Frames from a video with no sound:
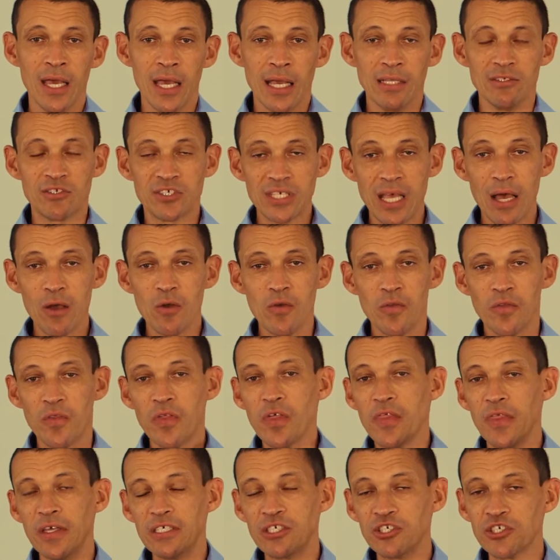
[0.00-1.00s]
And so
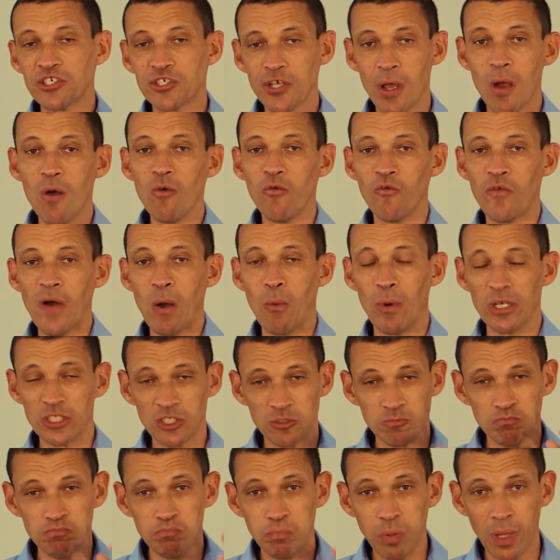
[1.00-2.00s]
the shofar
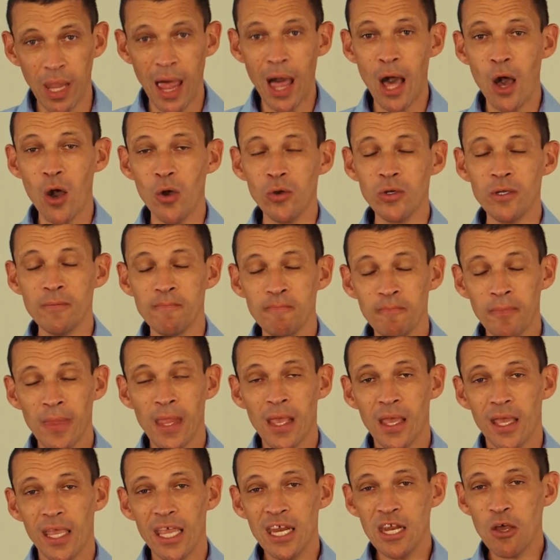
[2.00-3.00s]
was blown
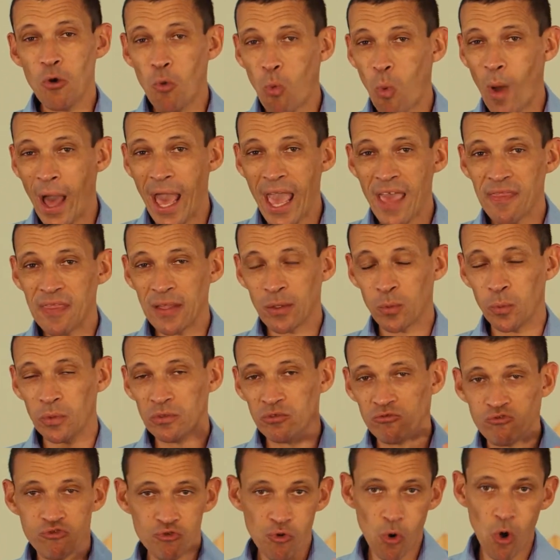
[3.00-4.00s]
in a way that
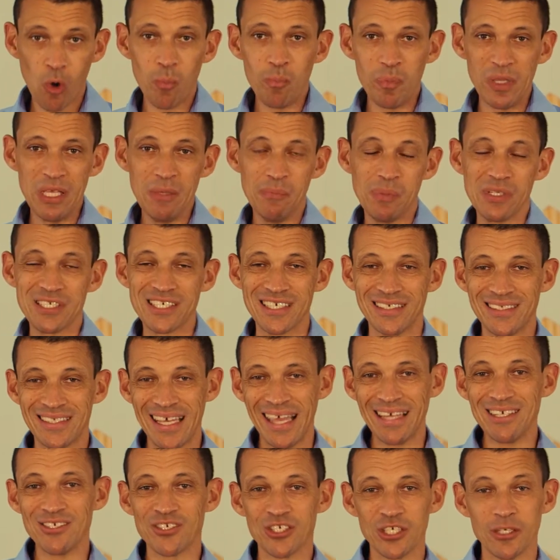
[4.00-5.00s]
would draw people's
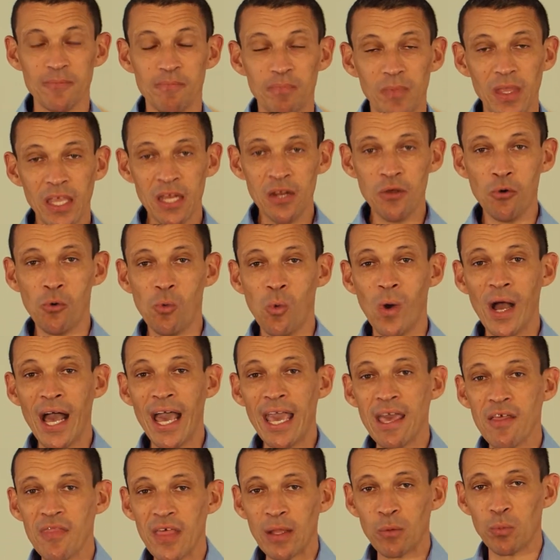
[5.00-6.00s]
attention, in a
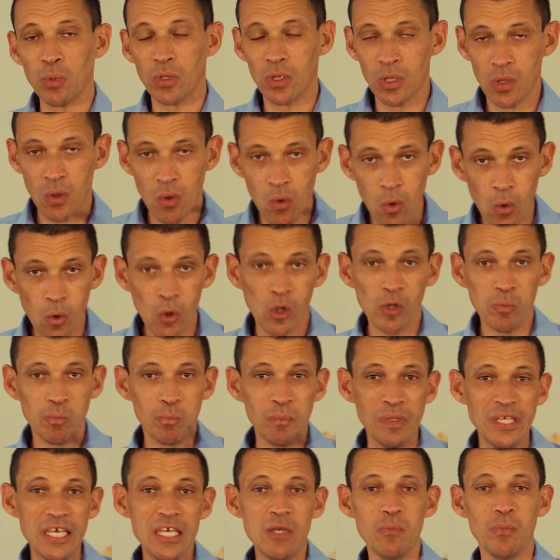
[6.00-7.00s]
way that would call
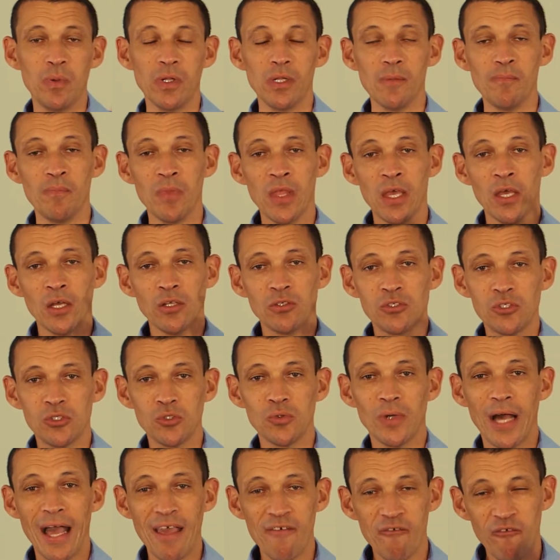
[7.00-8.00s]
people
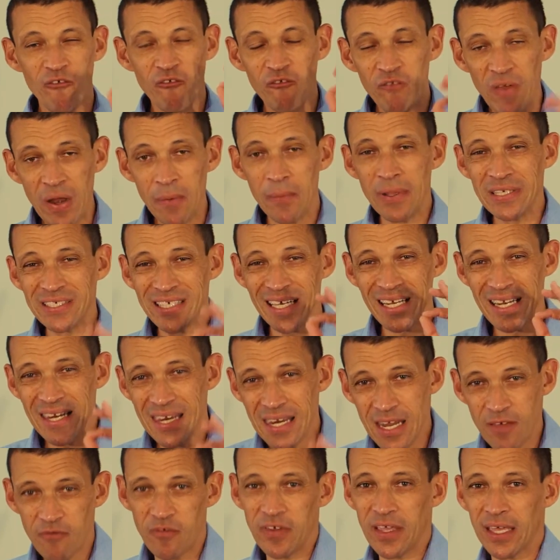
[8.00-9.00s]
to a very
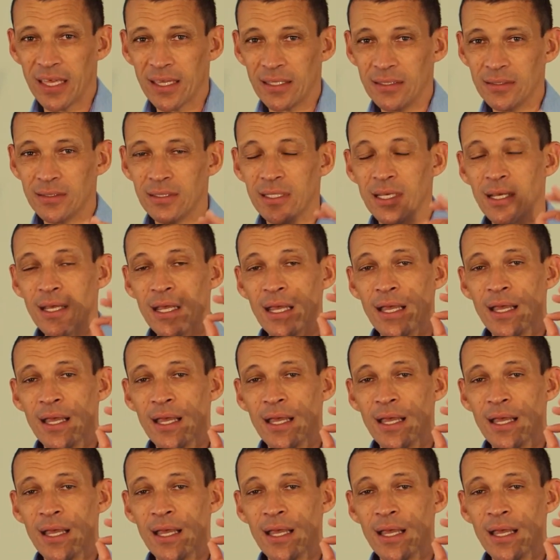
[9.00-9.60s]
significant